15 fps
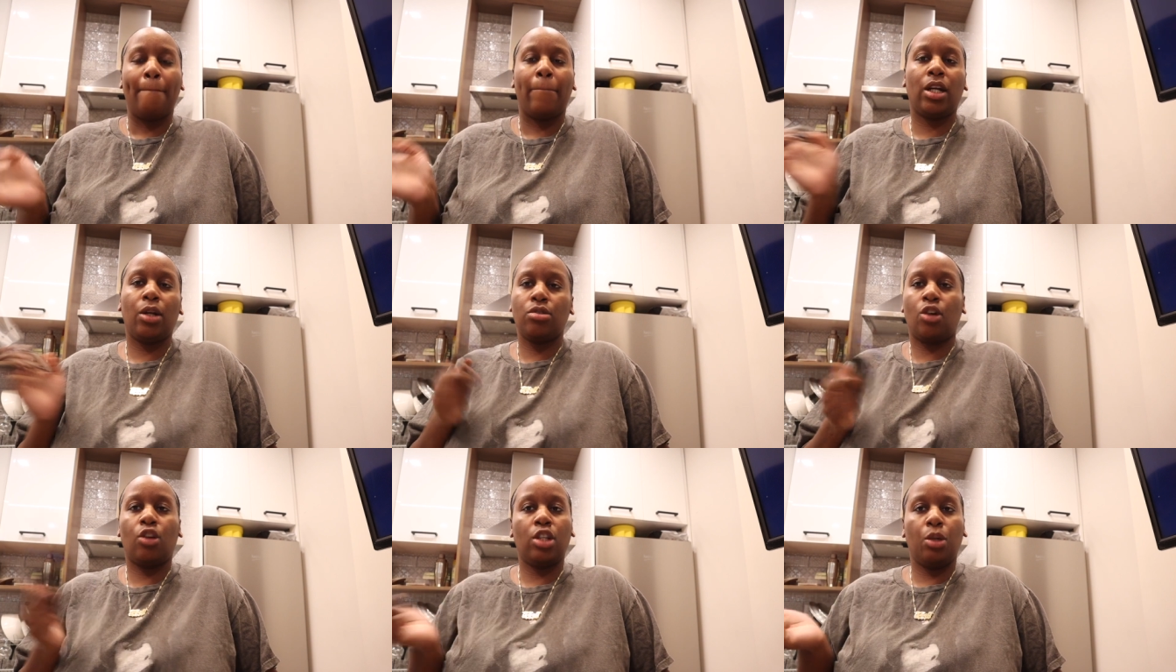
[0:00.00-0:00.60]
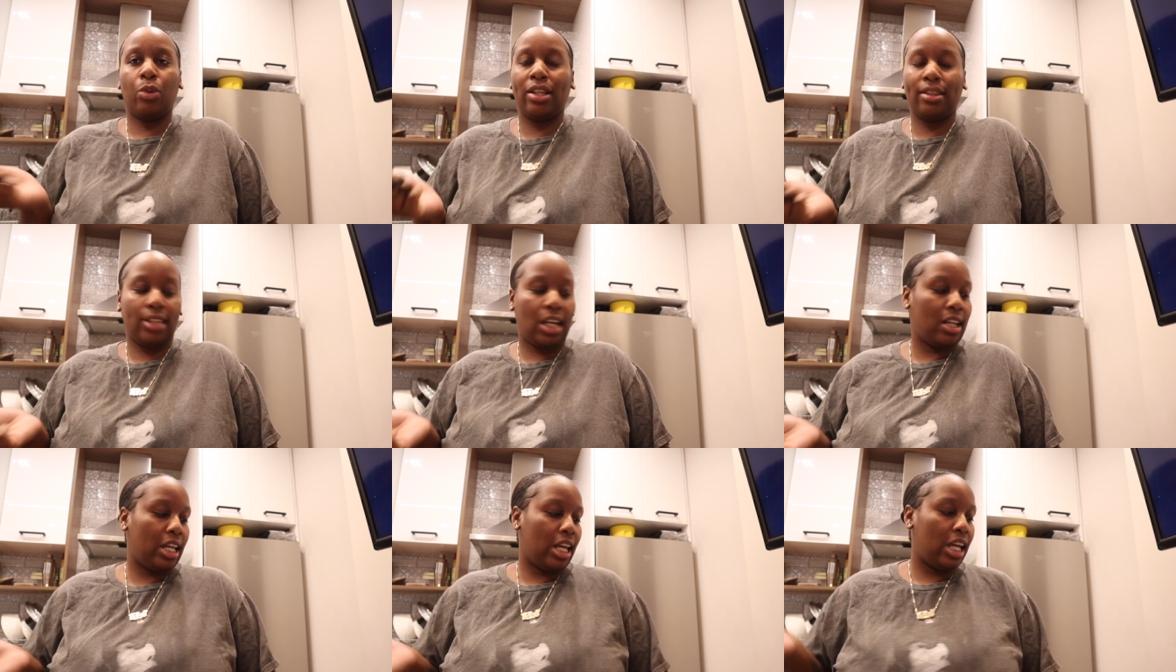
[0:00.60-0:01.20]
But it was only one
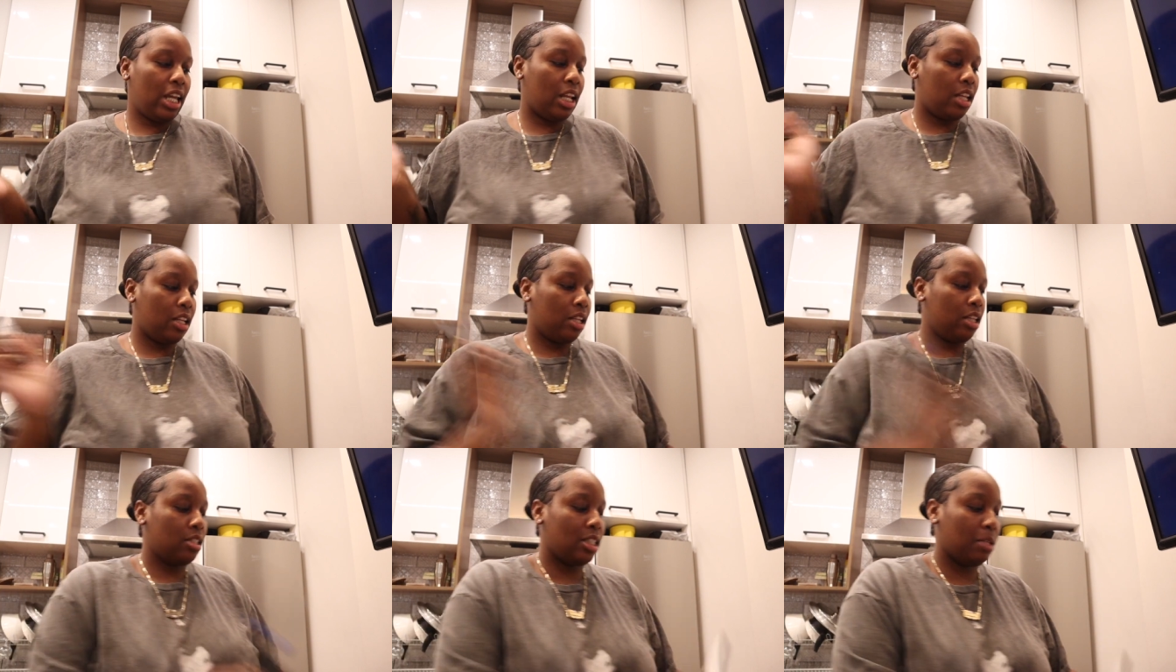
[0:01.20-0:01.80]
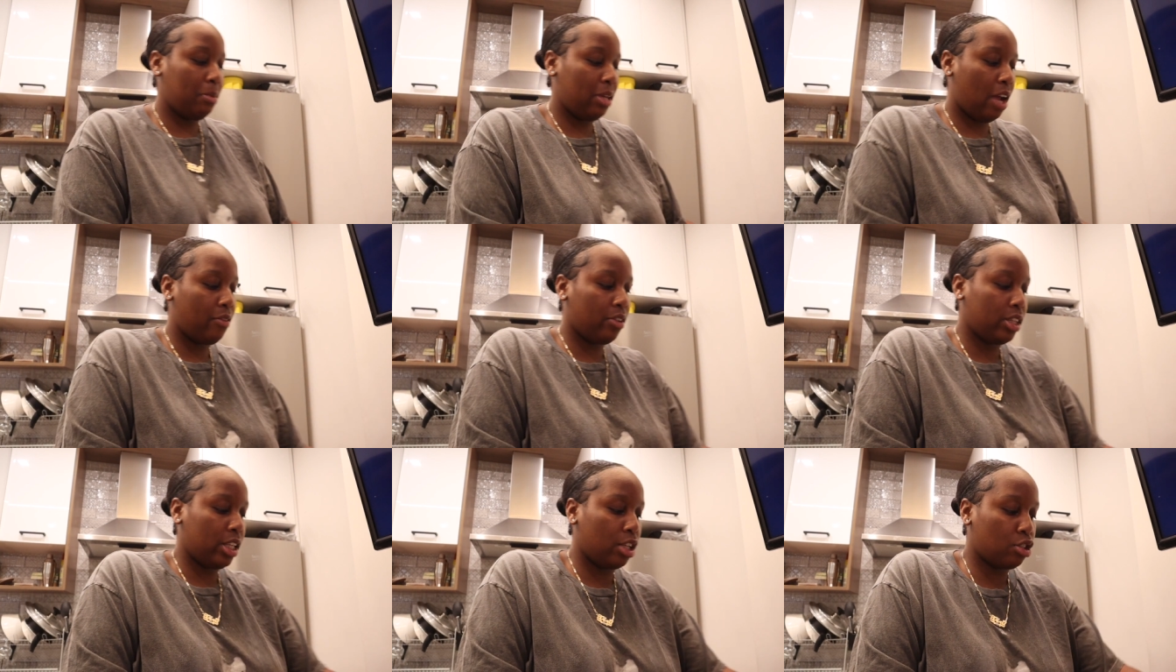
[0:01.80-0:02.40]
thing. They didn't send me
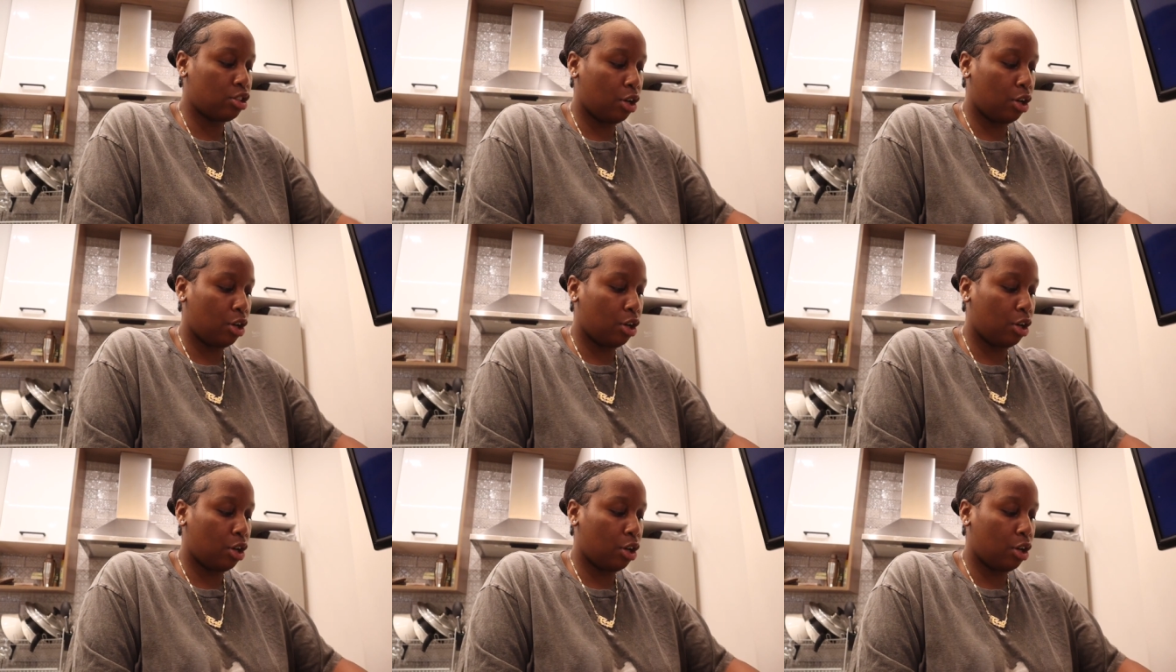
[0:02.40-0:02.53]
everything.